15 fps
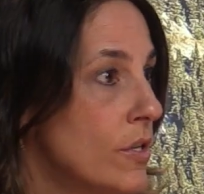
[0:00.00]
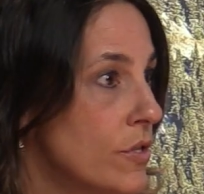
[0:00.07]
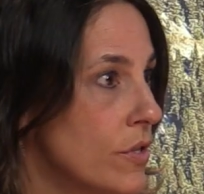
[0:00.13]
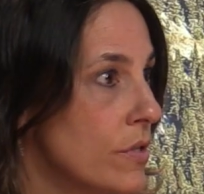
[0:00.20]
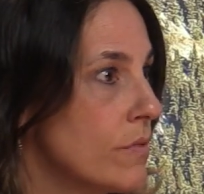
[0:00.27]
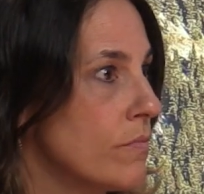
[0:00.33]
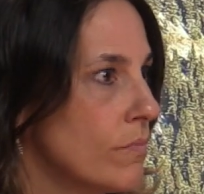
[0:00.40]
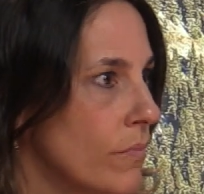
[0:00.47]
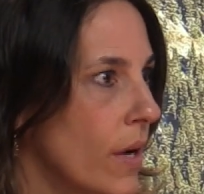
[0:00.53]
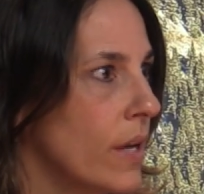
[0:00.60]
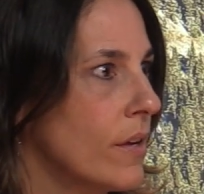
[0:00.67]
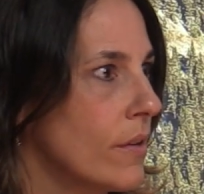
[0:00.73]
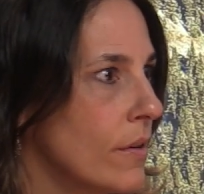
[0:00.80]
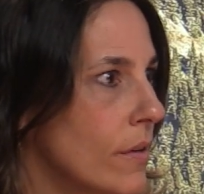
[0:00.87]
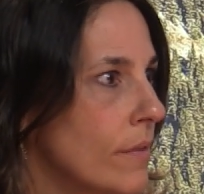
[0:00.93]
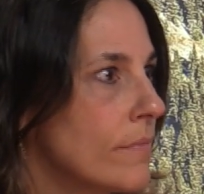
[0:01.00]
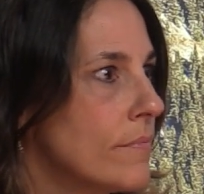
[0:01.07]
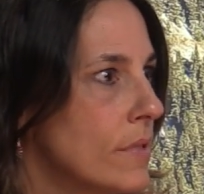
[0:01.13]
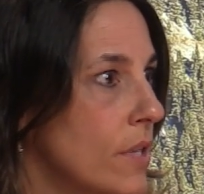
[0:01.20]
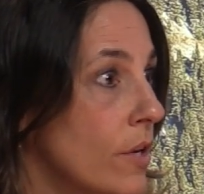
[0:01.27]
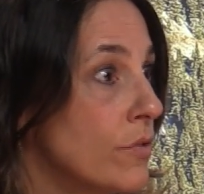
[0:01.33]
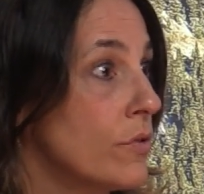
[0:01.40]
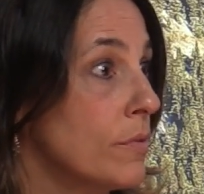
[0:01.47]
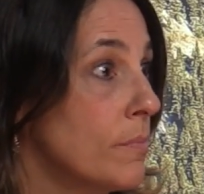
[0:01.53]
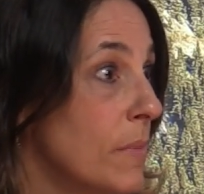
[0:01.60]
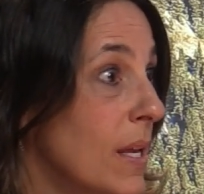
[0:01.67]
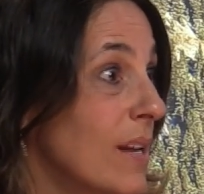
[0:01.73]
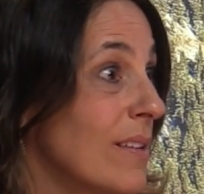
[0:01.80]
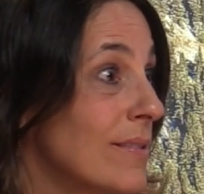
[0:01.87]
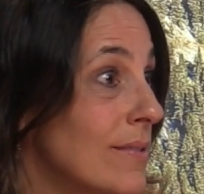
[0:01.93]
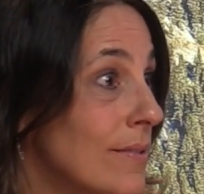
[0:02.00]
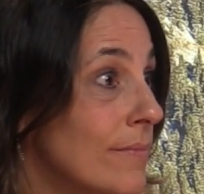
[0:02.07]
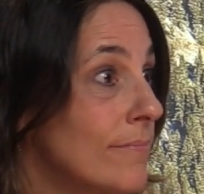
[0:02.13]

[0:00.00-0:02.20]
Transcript: just regular scheduled meetings.